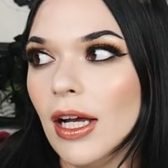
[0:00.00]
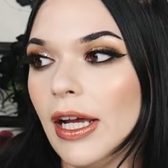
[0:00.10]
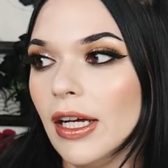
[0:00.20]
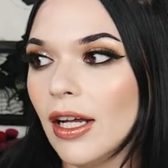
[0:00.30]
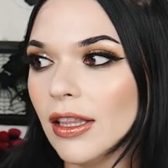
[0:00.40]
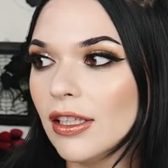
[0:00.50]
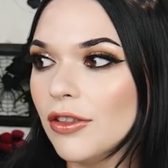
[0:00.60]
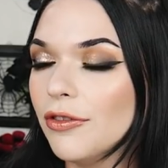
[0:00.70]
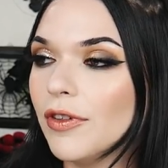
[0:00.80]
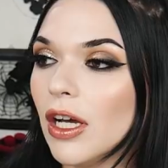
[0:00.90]
And I think
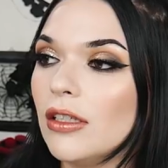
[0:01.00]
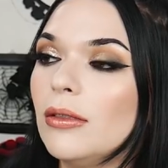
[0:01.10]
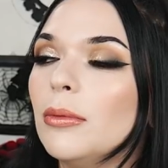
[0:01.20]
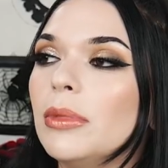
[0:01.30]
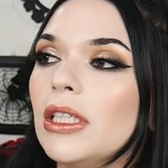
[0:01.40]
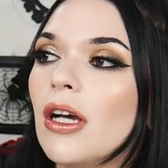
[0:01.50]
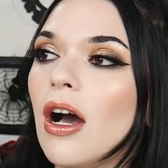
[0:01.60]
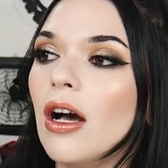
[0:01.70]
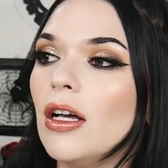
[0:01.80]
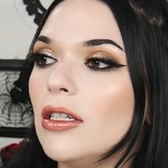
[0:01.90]
they're fun
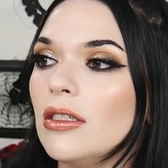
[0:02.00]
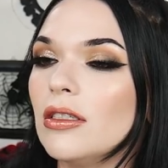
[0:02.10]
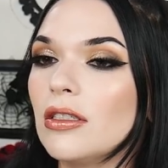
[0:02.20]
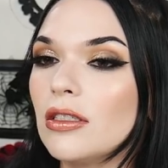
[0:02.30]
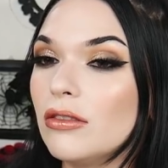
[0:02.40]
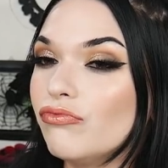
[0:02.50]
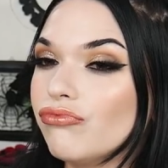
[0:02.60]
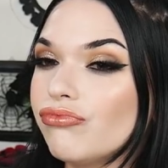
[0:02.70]
because...